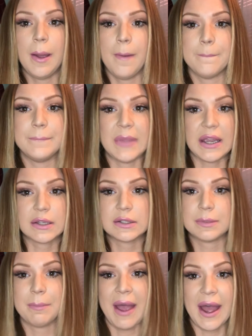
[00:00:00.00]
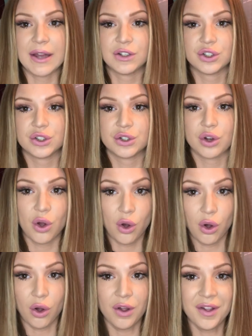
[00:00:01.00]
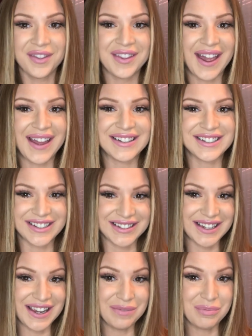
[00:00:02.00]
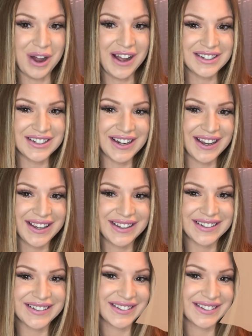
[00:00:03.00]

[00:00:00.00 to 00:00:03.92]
mix-matched haul, then just keep watching.